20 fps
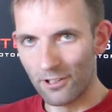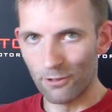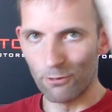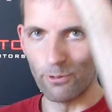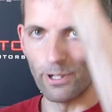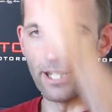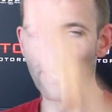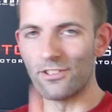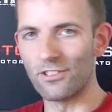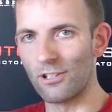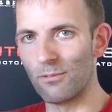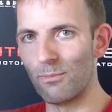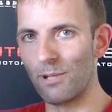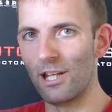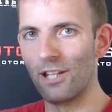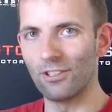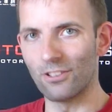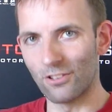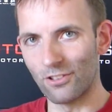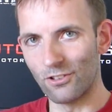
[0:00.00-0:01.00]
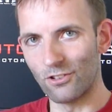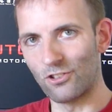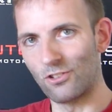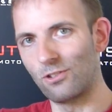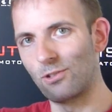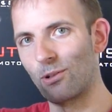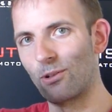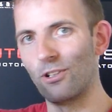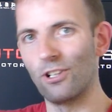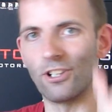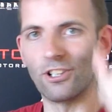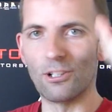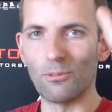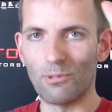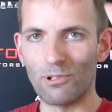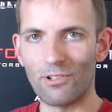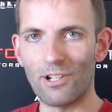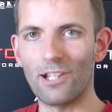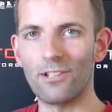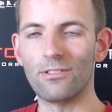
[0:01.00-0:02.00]
weights and masses and turning them
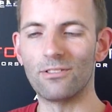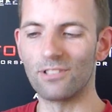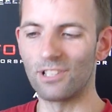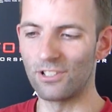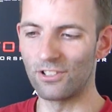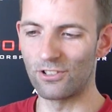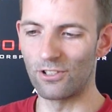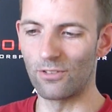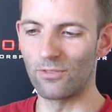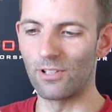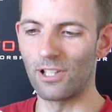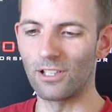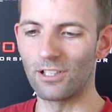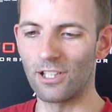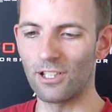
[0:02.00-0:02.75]
around and stuff like